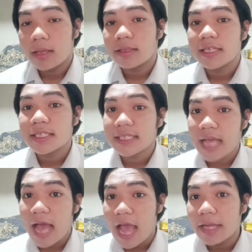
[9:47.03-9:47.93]
The
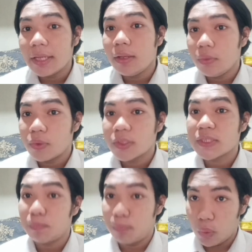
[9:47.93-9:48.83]
sky
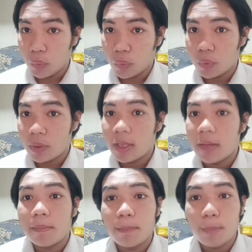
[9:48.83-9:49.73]
looks blue.
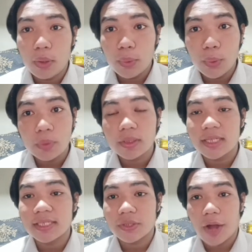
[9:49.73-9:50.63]
Blue
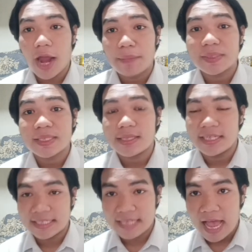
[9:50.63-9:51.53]
describes the
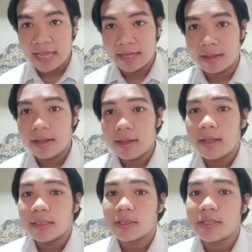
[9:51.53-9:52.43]
sky.
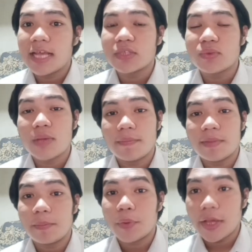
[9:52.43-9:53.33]
So next we have the
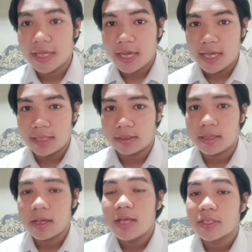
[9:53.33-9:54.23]
predicate.
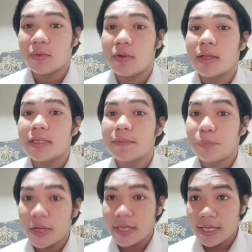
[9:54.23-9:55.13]
So the
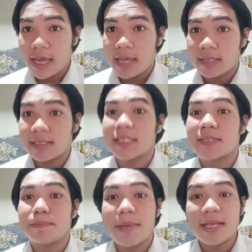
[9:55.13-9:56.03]
predicate
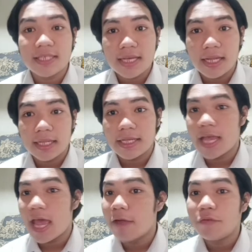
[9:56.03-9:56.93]
is basically
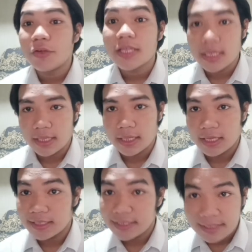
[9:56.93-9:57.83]
everything
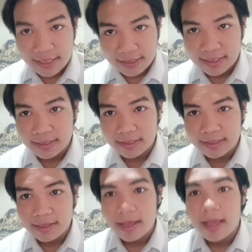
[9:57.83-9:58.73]
in the sentence.
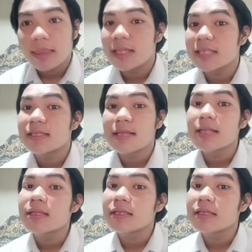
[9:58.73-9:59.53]
That's not the